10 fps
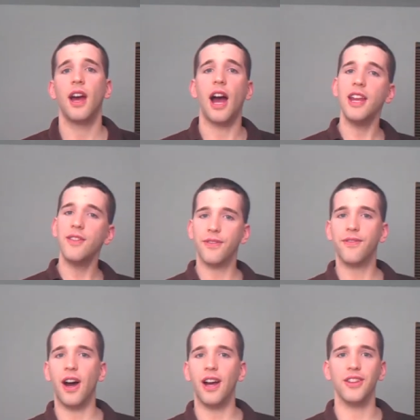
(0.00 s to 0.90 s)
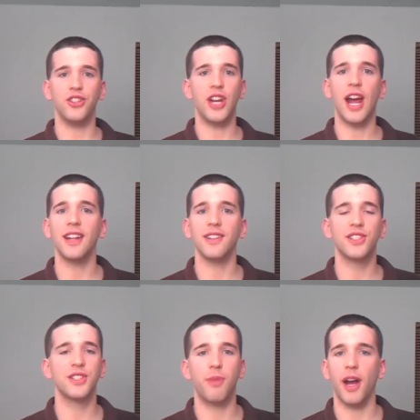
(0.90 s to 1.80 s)
I even fought the giant
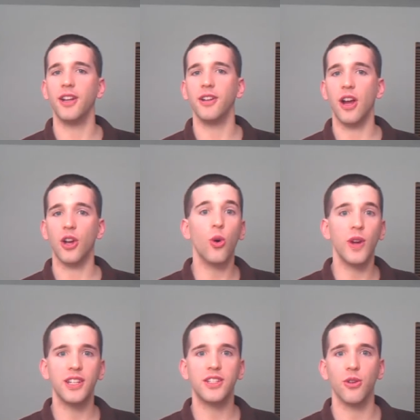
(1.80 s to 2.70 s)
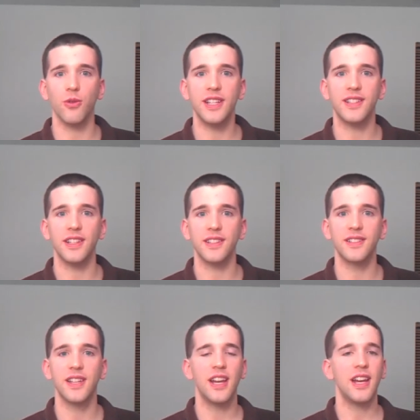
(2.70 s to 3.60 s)
spider, Queen Teresa's.